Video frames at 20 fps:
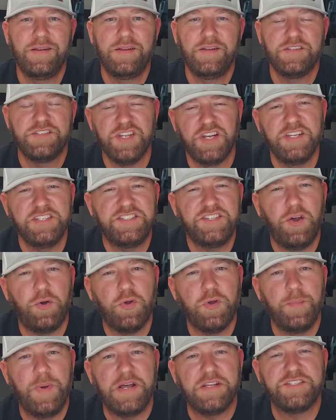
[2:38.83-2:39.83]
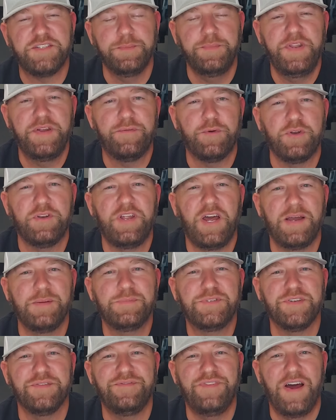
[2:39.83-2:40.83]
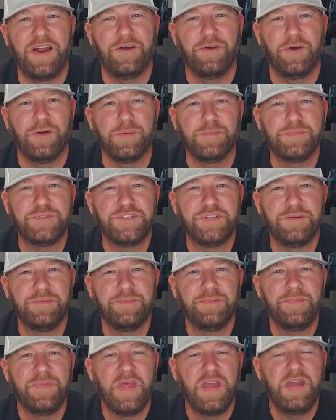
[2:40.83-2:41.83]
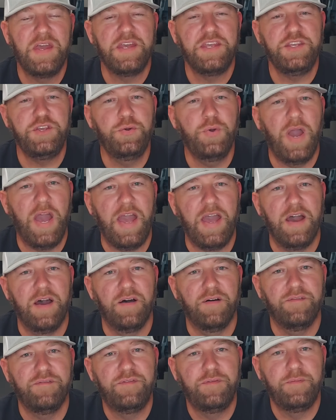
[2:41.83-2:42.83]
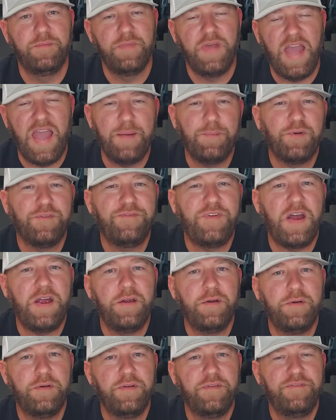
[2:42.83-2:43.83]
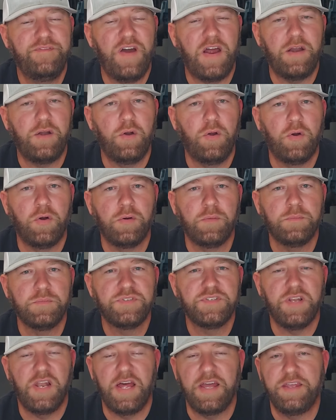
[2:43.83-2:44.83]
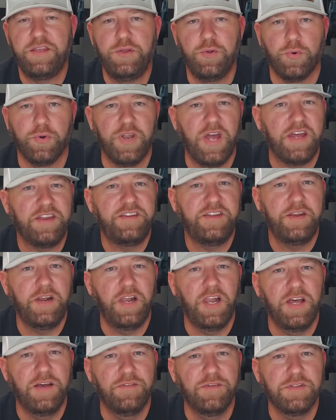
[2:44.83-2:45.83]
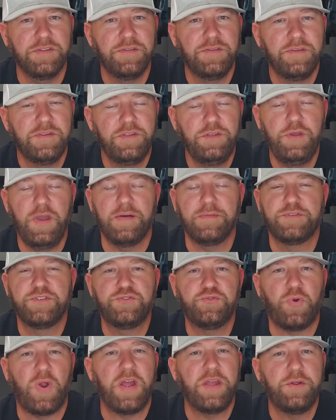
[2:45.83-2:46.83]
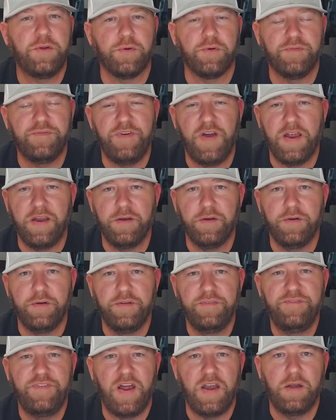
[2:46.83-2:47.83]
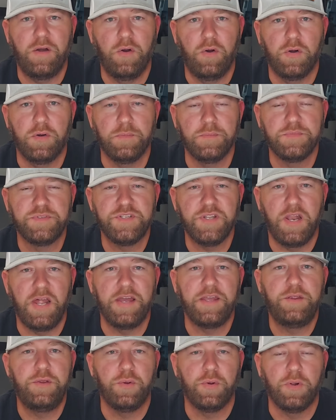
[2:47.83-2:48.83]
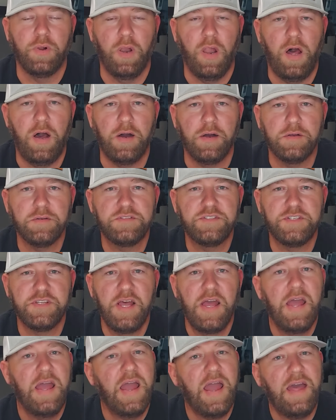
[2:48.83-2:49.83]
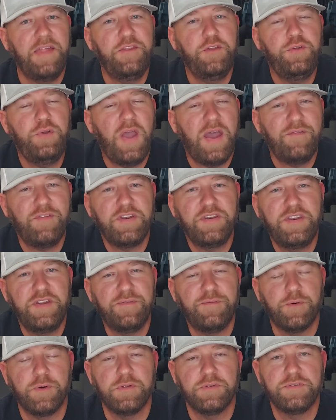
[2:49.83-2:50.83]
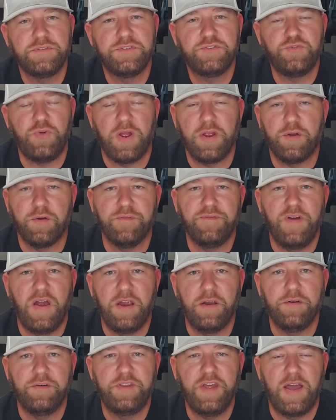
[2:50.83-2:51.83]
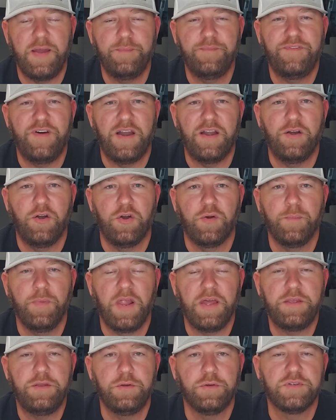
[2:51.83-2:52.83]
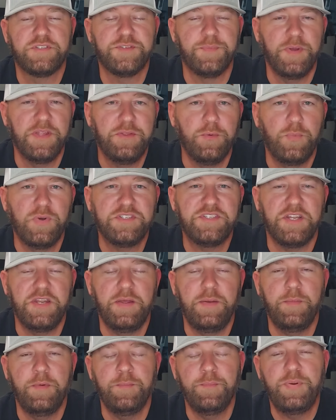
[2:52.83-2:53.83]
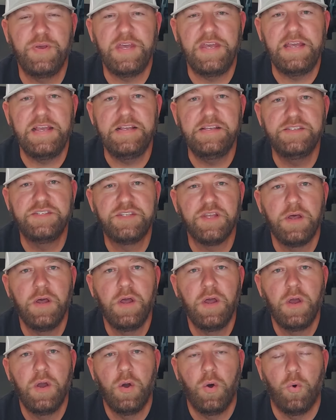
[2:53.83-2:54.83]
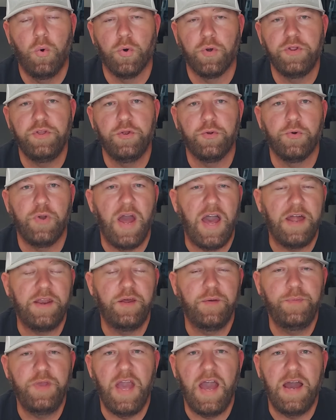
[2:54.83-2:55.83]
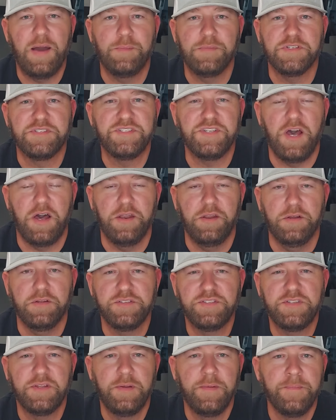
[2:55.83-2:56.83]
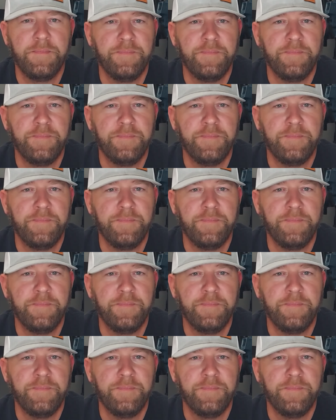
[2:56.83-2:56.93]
So let's talk about some different types of firearms. You have hammer-fired firearms like your 1911, you have striker-fired firearms like your Glocks, and then you have a different striker-fired type firearm like your Smith & Wesson M&Ps or your IWI Masadas.